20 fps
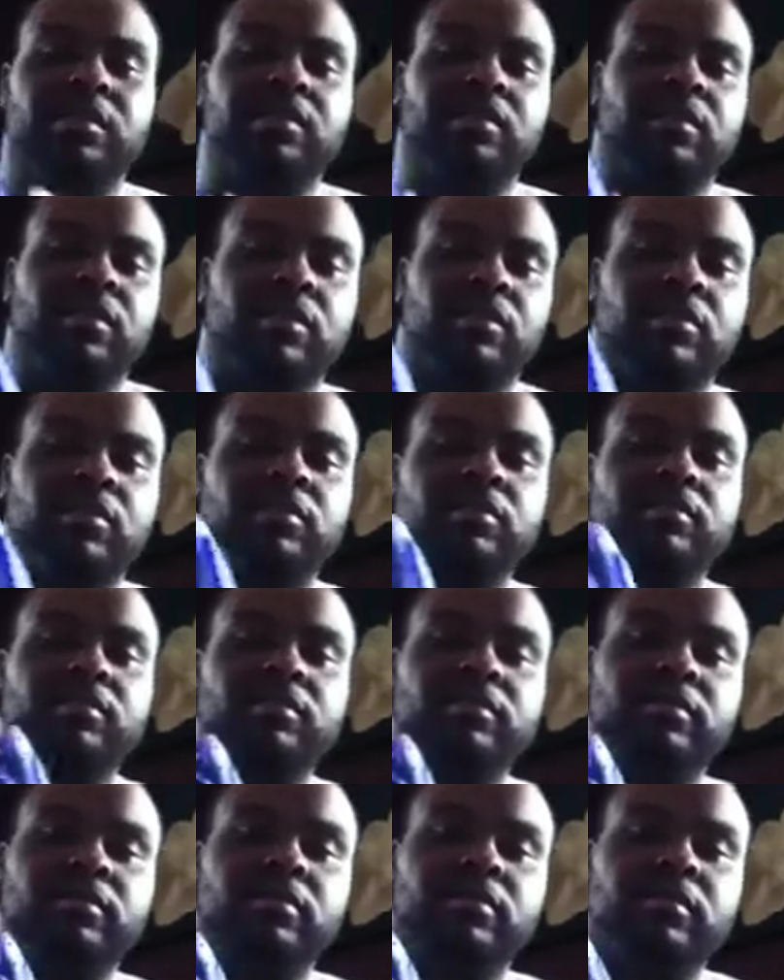So
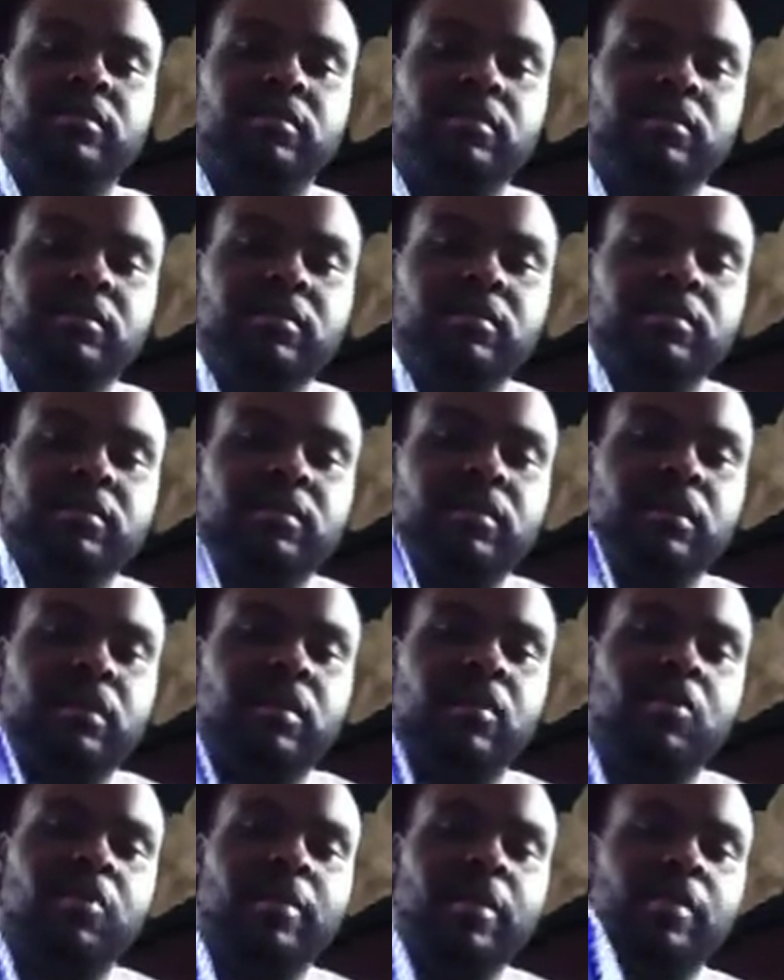I
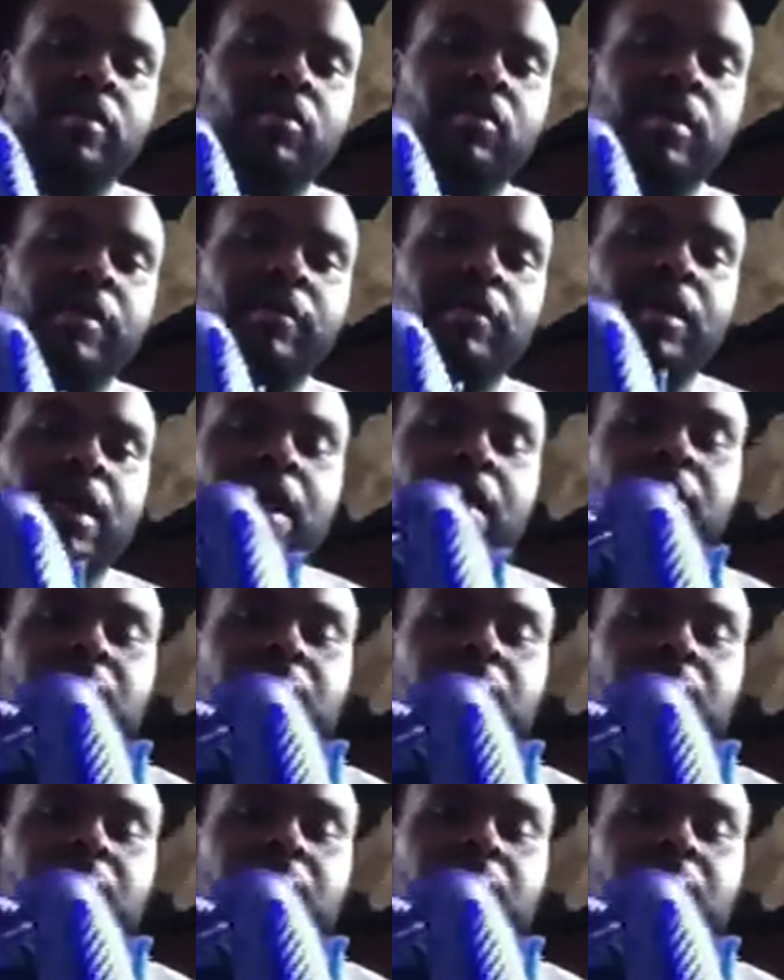hope whoever got a